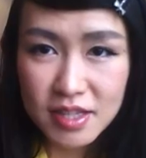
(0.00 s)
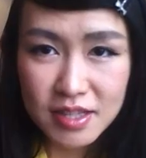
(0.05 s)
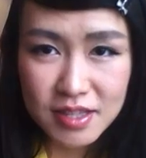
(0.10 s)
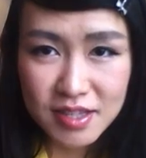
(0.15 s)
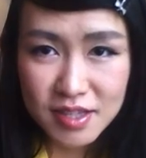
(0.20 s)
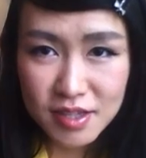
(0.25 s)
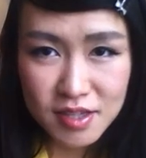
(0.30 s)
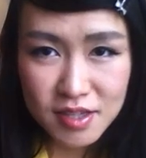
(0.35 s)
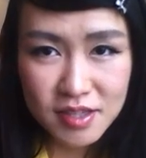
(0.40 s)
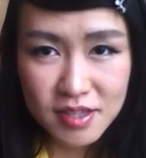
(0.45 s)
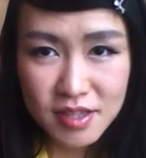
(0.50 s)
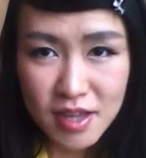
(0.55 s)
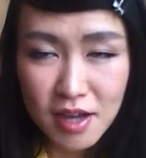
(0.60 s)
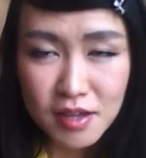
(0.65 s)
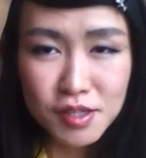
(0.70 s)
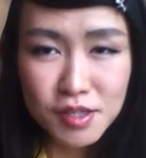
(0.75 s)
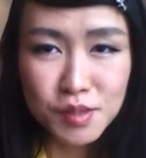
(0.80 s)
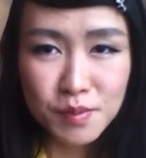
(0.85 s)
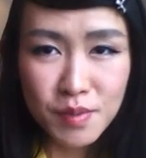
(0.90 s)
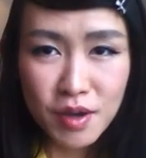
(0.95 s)
It just
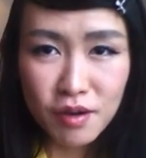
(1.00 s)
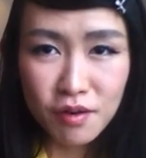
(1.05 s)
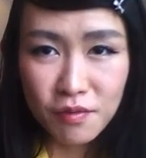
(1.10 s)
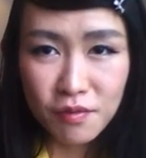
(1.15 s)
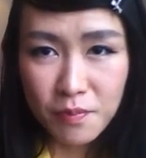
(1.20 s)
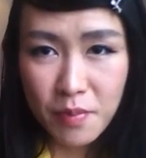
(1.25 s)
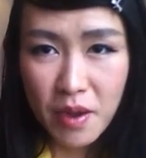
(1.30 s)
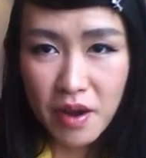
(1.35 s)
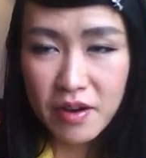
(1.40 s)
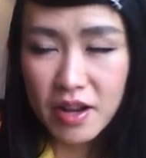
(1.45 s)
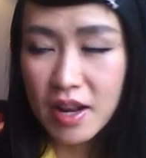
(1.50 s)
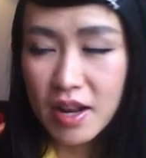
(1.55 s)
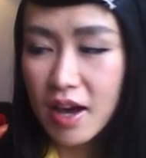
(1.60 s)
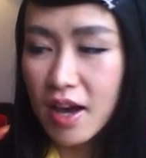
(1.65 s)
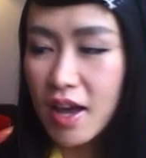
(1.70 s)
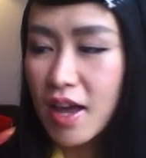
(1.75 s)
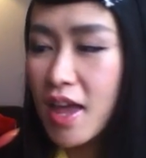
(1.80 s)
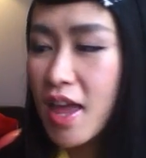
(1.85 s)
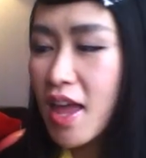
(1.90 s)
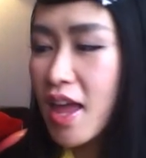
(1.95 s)
does smell of
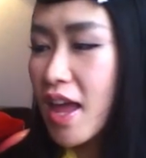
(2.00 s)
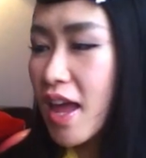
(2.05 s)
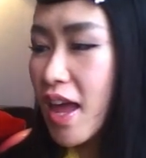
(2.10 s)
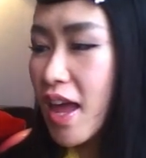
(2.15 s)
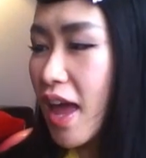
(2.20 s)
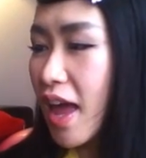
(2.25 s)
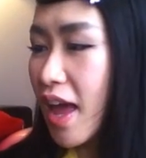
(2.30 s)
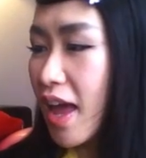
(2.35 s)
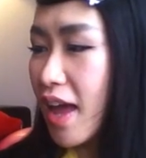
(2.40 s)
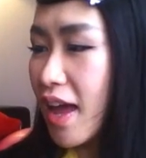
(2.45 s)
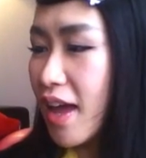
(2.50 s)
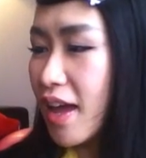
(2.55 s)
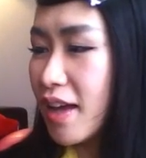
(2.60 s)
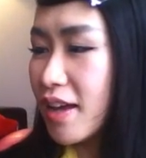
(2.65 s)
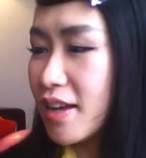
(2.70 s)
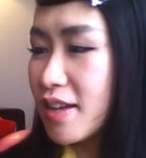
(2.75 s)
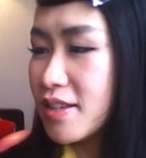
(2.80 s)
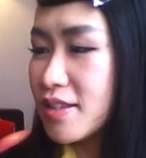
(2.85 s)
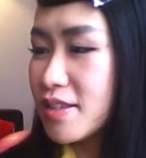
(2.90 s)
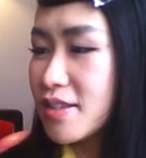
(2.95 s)
perilla,
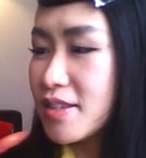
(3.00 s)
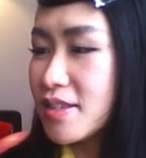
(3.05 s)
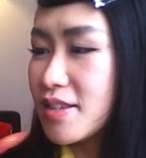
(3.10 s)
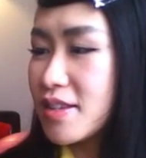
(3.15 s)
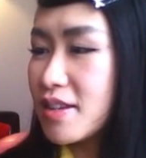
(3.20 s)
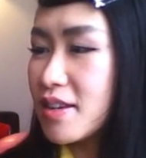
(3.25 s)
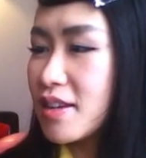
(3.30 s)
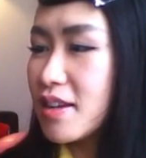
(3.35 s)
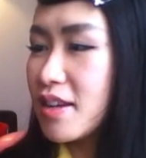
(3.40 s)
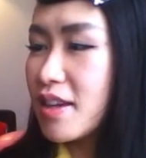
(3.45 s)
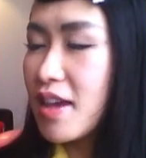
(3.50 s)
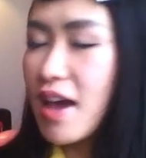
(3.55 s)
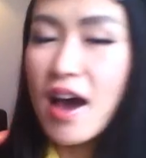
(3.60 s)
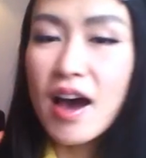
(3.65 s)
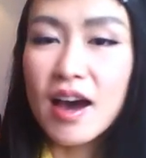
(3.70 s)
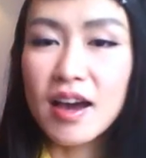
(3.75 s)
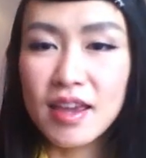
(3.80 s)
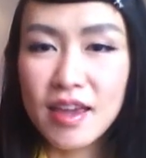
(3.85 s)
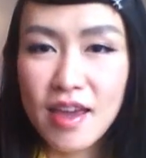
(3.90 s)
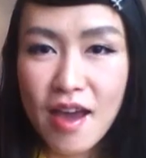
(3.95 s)
and
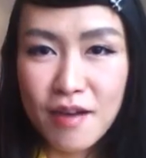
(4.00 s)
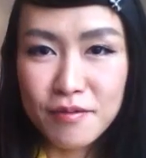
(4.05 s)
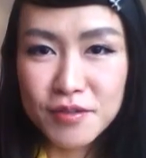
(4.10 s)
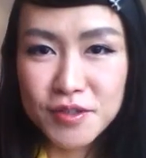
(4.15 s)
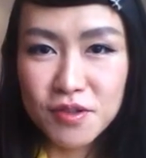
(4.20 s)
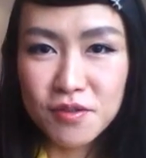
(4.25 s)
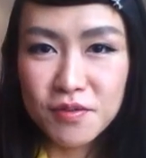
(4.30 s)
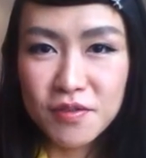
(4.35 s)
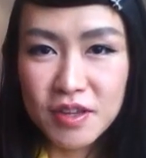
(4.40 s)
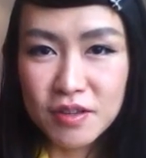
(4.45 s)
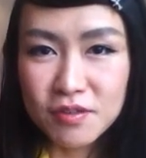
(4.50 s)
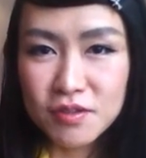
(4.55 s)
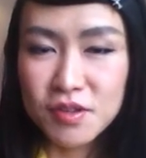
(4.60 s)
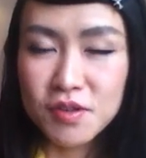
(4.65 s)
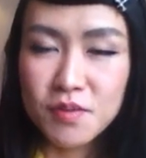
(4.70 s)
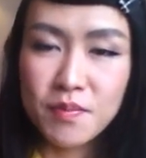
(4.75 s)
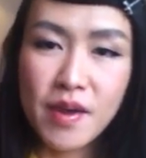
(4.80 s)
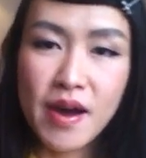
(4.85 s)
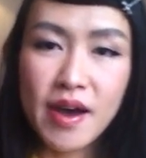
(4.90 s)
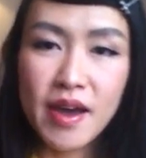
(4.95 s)
yeah, it absorbs
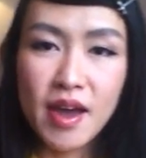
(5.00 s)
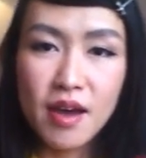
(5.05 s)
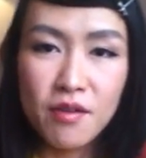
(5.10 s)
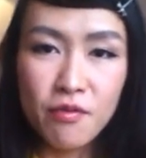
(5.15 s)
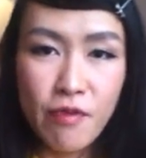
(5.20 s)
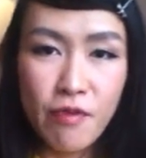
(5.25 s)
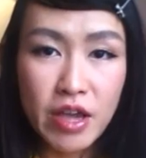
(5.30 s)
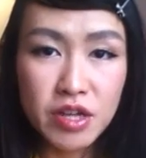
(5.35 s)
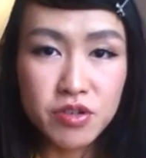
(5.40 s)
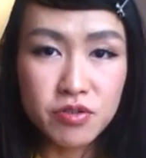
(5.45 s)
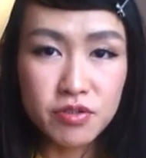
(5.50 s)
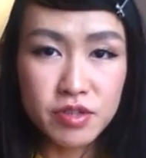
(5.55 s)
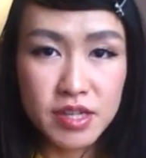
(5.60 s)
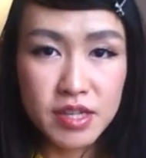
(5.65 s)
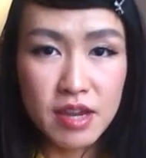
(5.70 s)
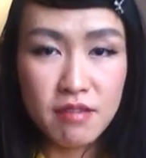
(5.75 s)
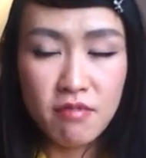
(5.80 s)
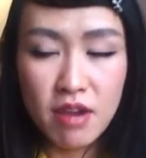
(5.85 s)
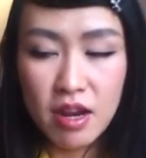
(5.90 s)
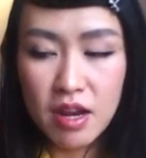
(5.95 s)
into my facial
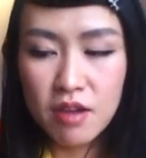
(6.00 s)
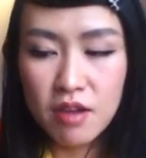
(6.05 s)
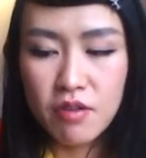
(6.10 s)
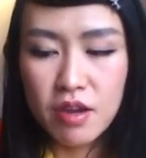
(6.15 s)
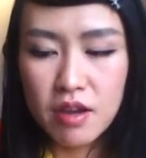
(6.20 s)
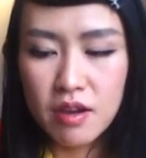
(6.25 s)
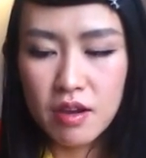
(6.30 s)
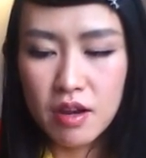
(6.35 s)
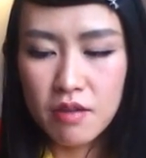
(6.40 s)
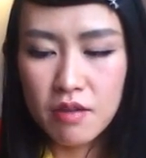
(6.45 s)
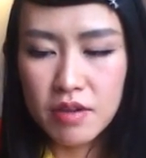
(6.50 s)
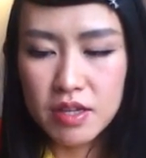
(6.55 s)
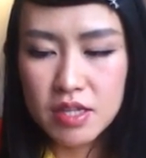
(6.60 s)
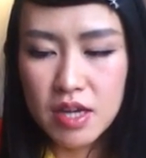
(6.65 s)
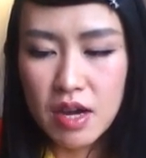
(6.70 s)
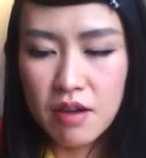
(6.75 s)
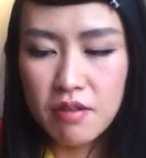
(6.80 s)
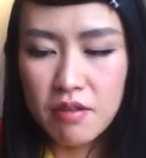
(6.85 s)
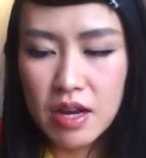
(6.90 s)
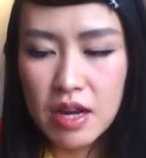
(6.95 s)
skin really quickly, which
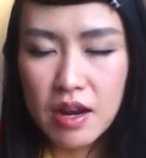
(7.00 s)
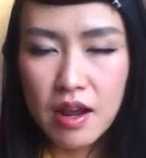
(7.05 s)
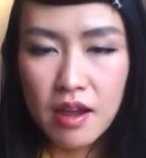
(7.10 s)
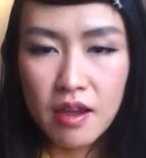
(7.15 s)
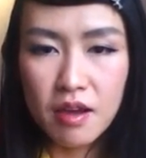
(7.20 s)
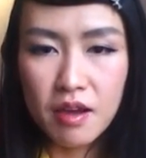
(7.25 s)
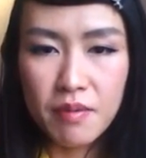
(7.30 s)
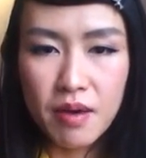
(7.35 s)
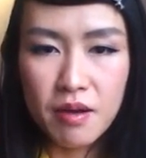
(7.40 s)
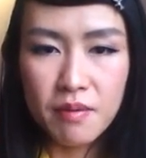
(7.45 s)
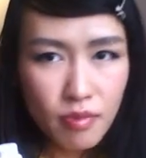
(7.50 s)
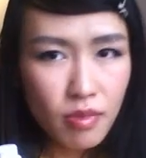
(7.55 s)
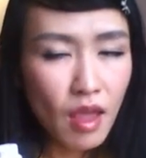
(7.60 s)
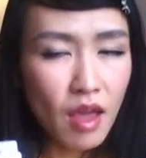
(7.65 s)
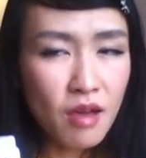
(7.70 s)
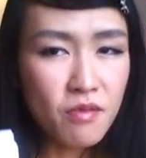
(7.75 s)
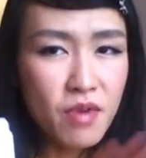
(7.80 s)
I really like about it.